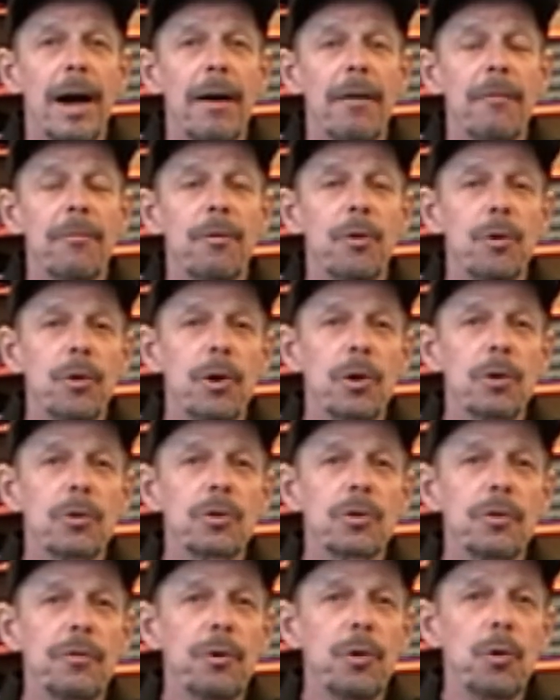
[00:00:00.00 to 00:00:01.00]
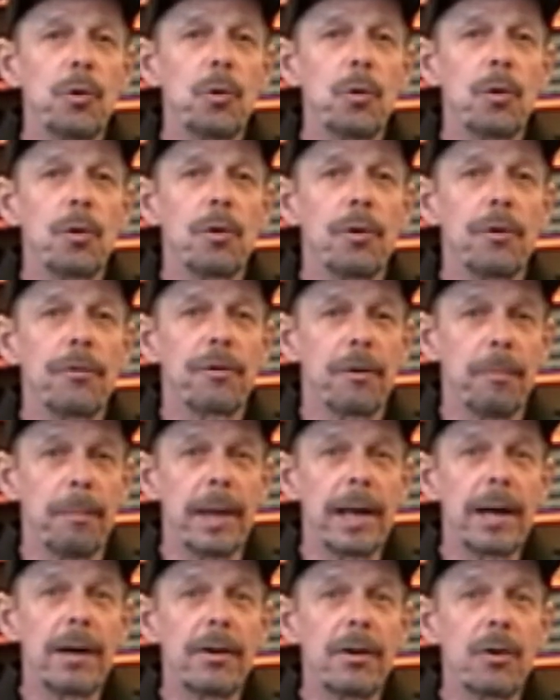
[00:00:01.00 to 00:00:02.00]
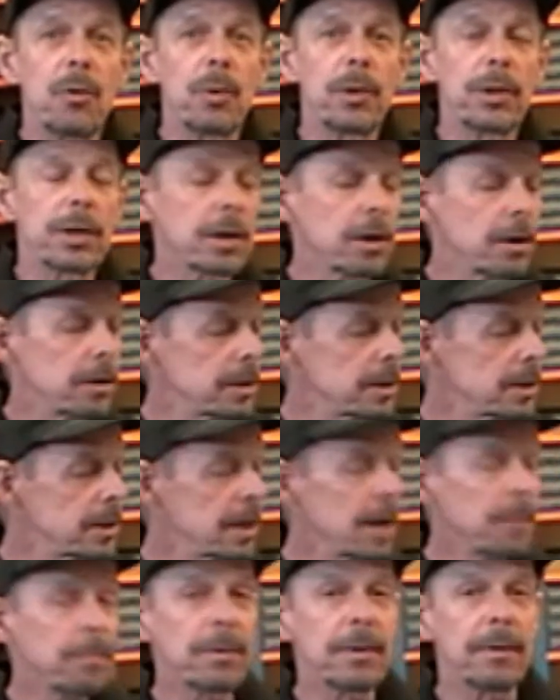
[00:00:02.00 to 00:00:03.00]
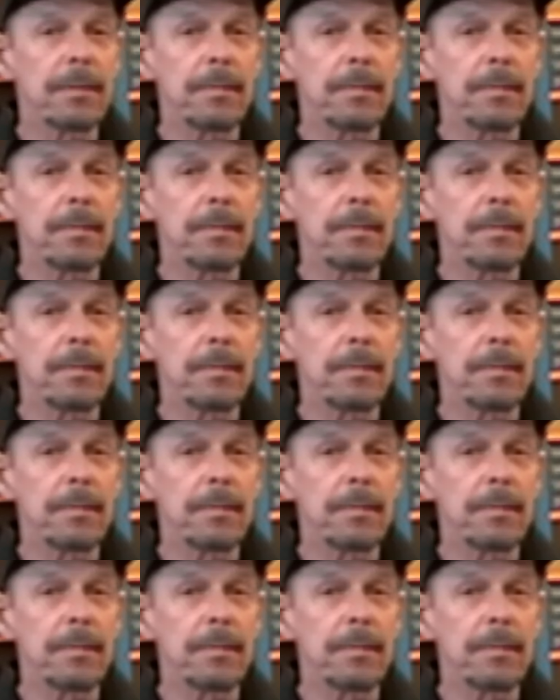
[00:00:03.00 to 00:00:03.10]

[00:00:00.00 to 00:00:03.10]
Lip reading: For those of you who are familiar with the concept,